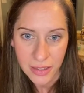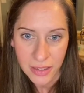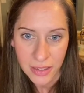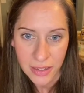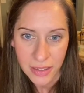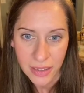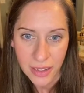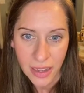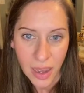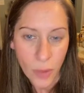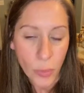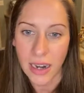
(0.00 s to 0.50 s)

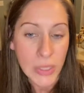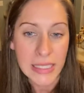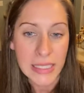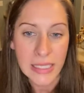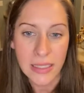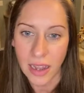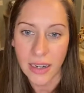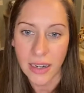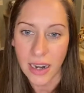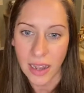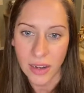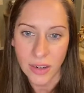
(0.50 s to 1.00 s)
We did
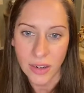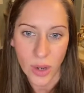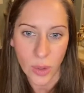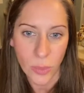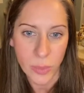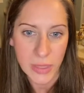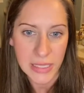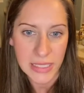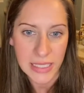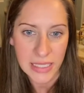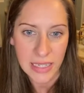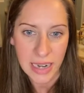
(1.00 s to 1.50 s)

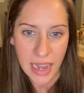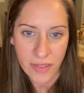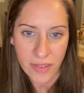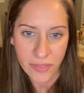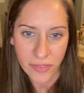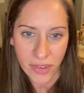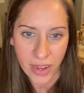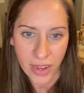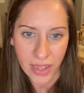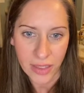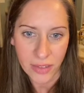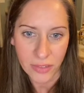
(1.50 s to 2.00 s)
not
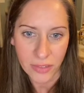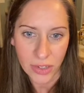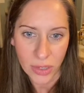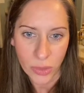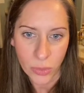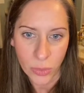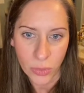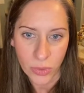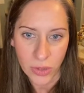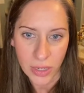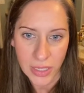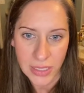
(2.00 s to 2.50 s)
find the recording